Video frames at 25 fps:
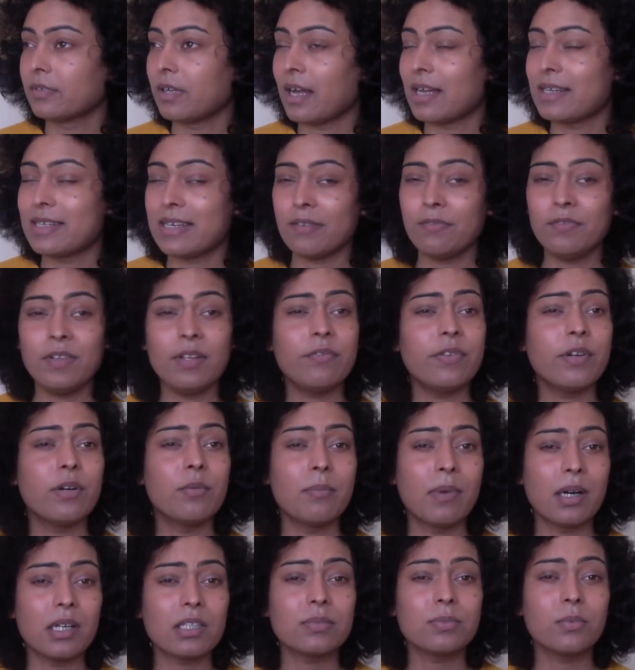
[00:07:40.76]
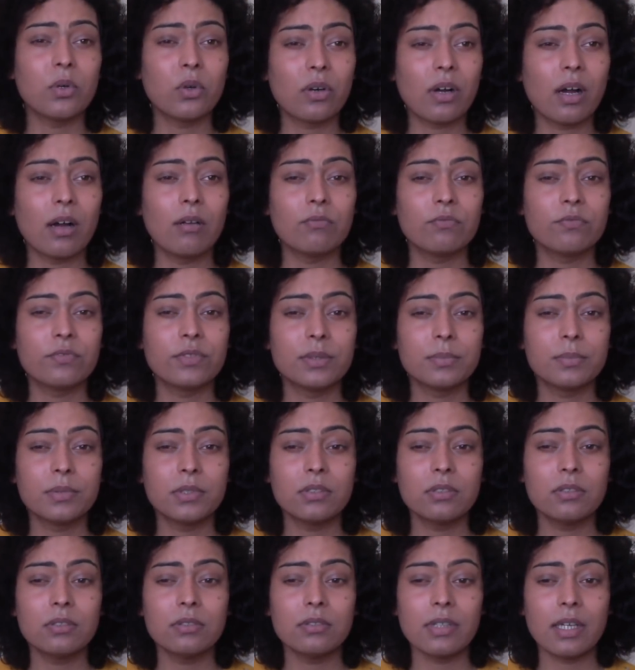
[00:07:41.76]
definitely feel much more
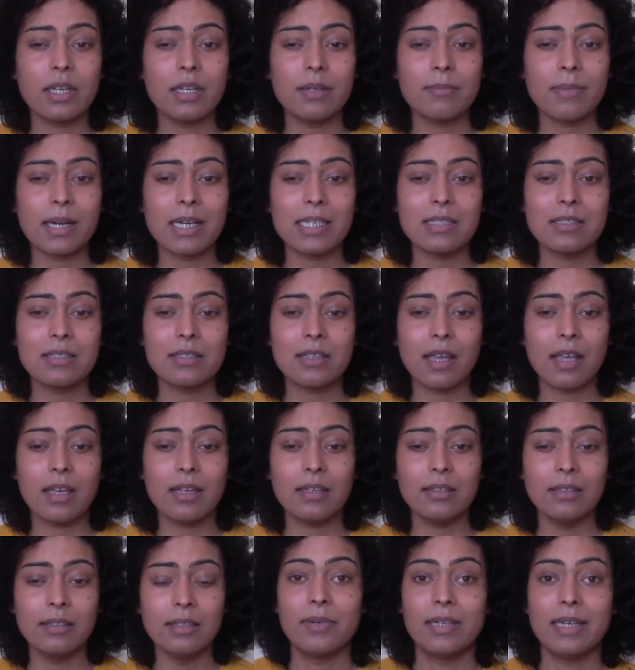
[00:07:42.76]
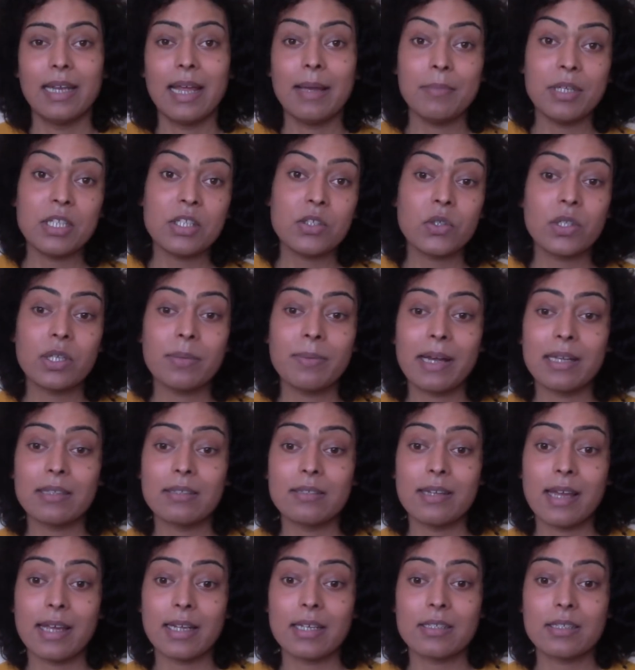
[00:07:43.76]
comfortable in my skin. Let me talk about the
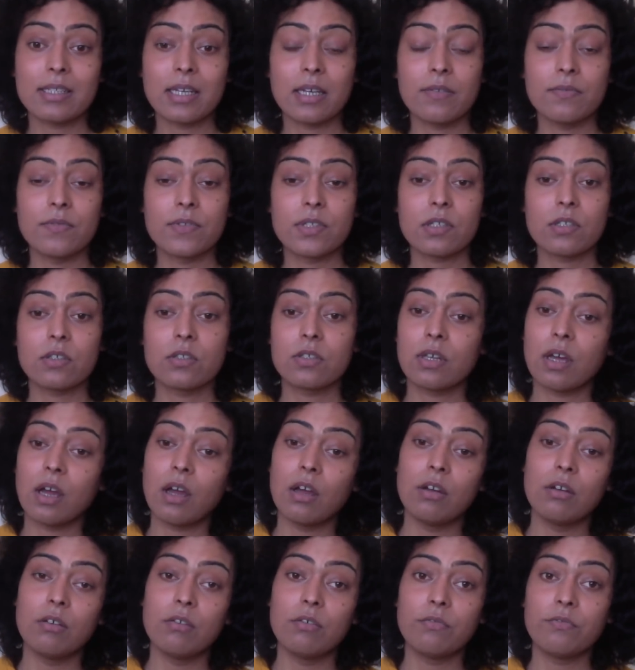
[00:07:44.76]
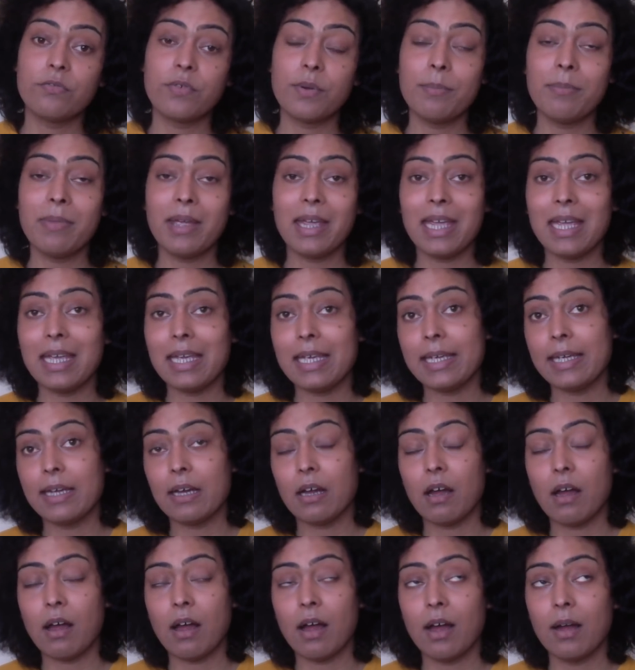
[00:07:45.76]
negatives. So for me,
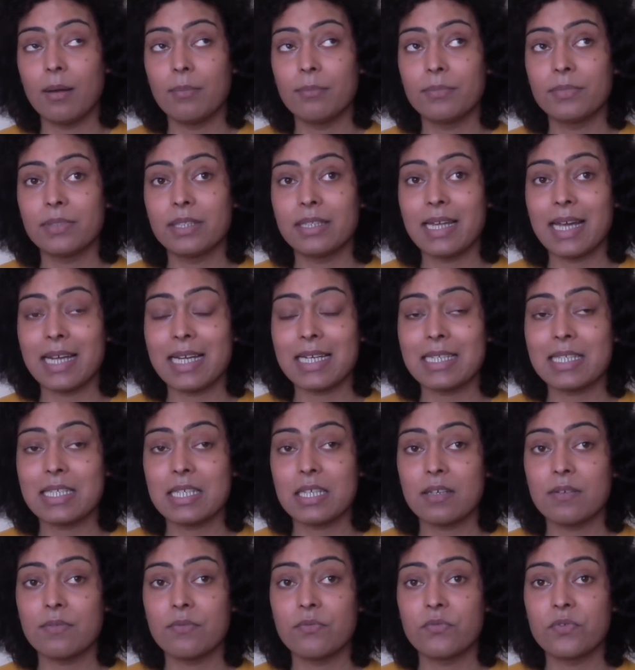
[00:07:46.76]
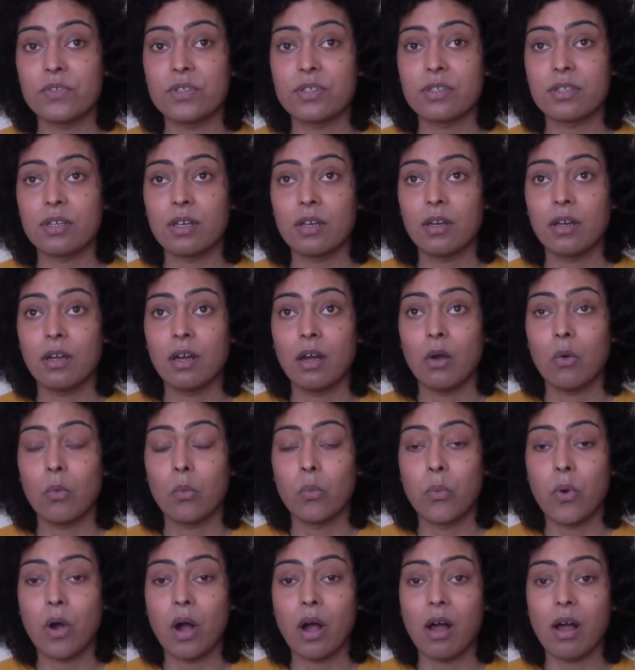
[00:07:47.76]
the negatives
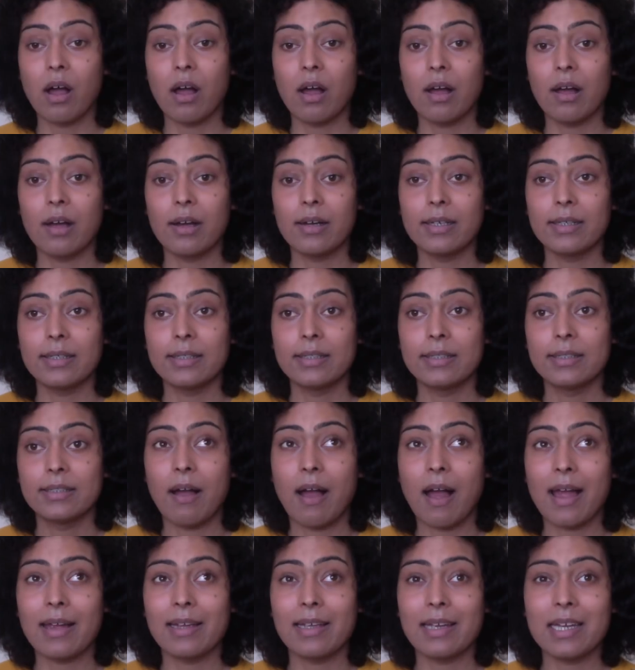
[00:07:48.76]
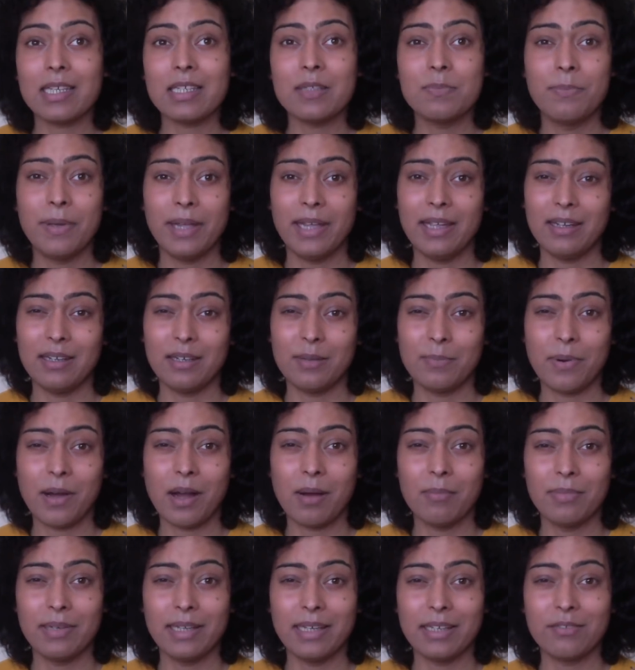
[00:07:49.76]
were, I guess, being a
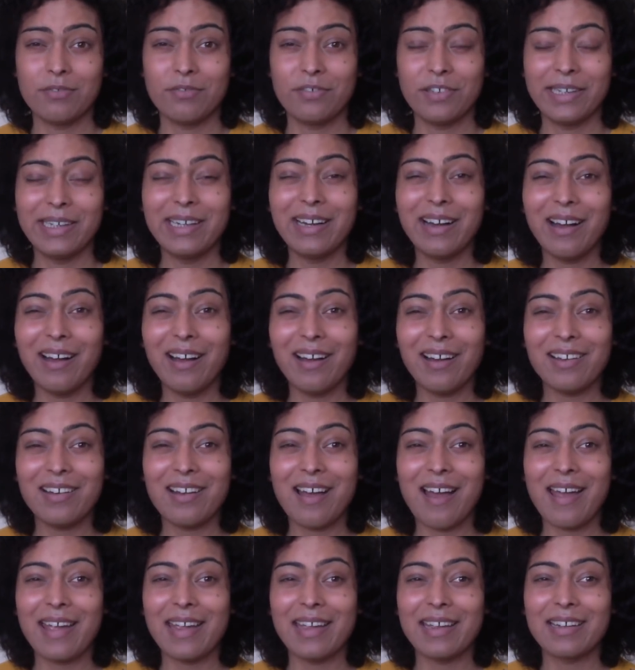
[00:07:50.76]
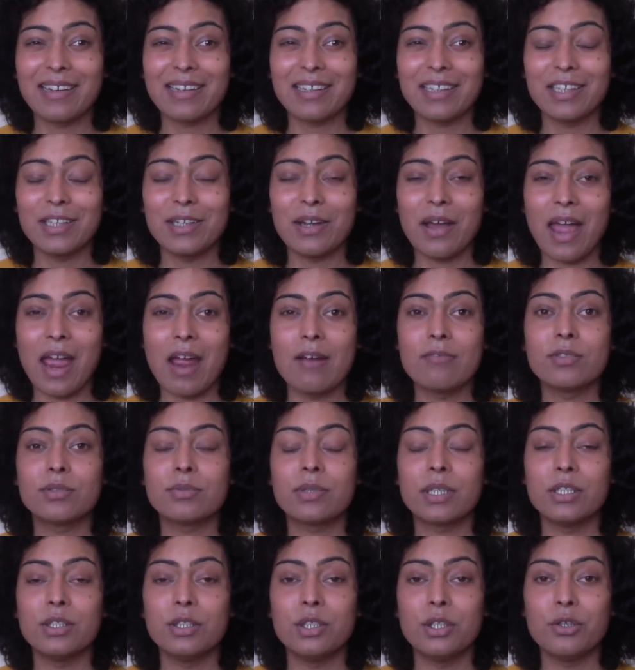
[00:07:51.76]
public figure. Like, you know,
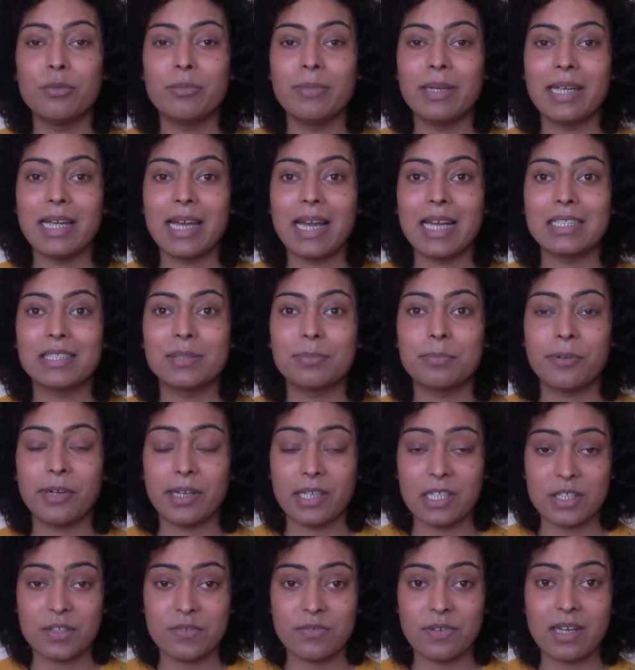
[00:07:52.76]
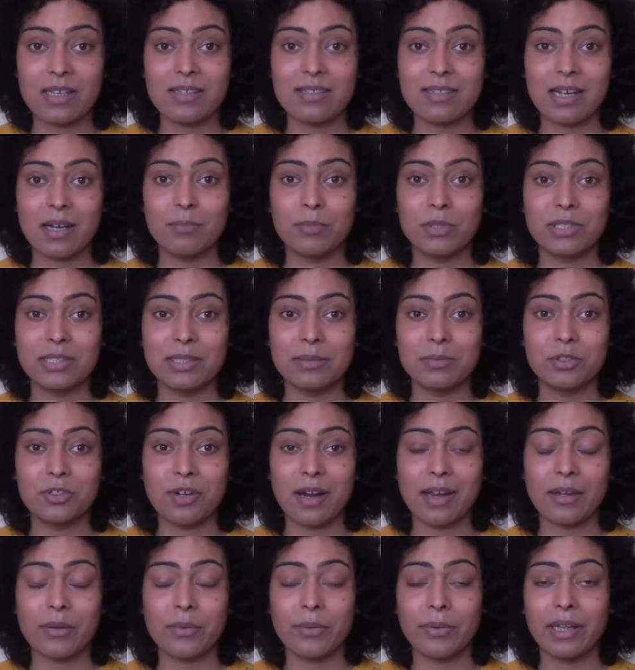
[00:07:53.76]
everyone knew me as Britain's first out Muslim
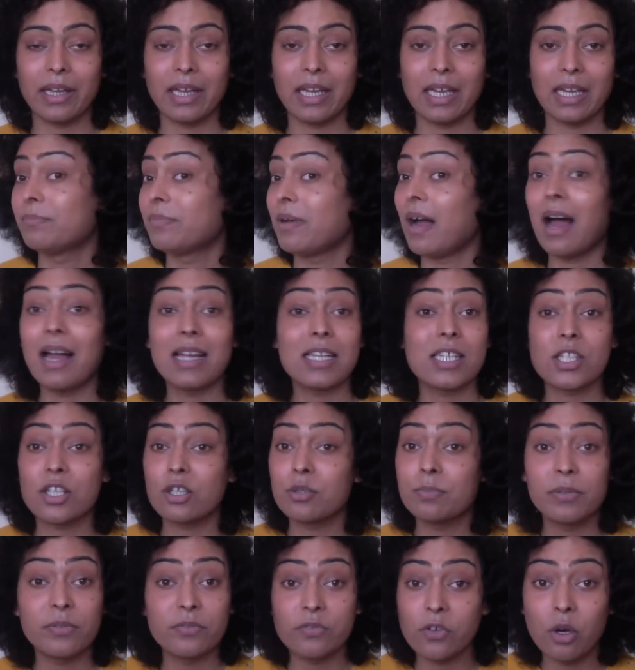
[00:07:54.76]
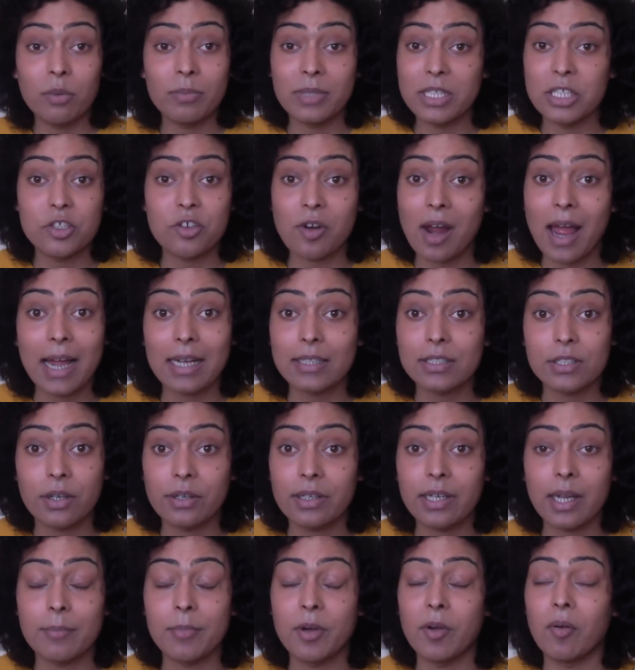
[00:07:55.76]
drag queen. I still perform in drag, don't
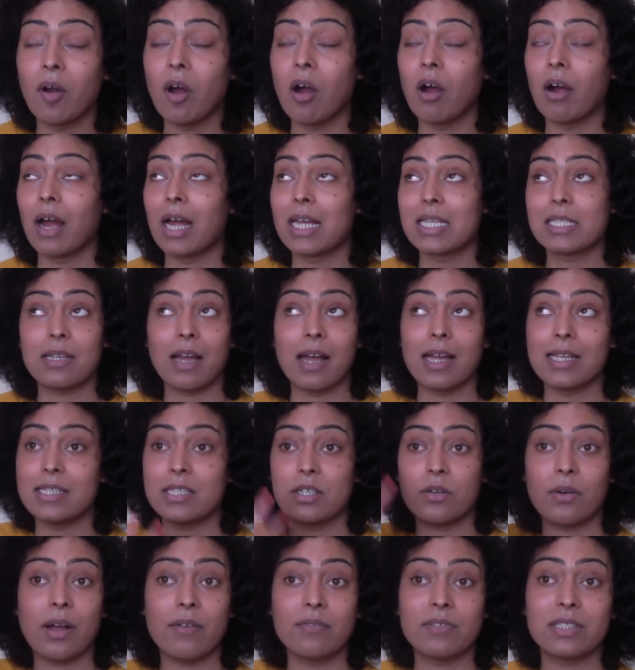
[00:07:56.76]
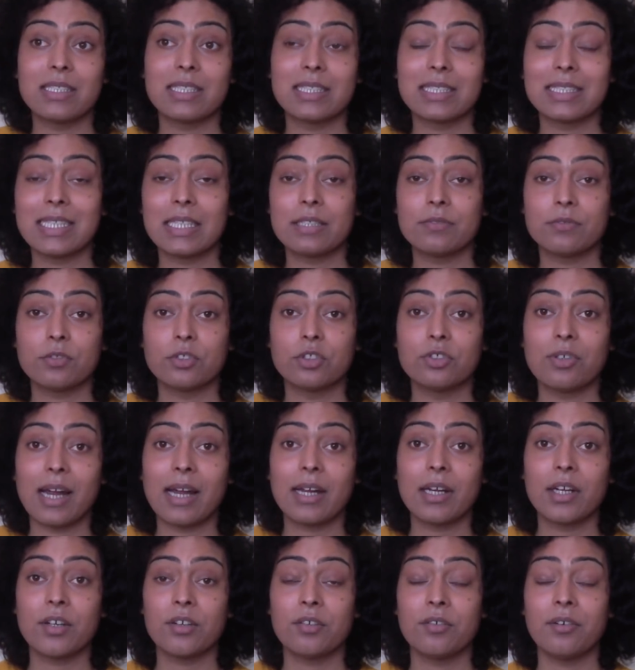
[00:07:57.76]
get me wrong. I still have a successful
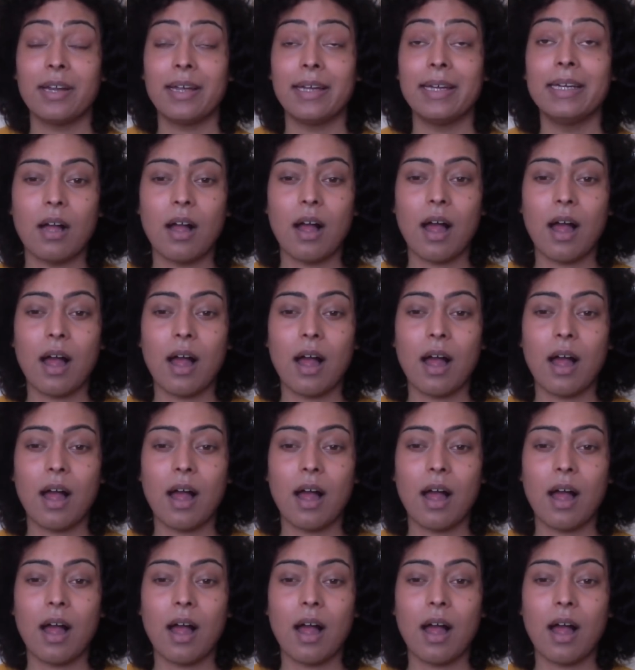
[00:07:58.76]
drag career.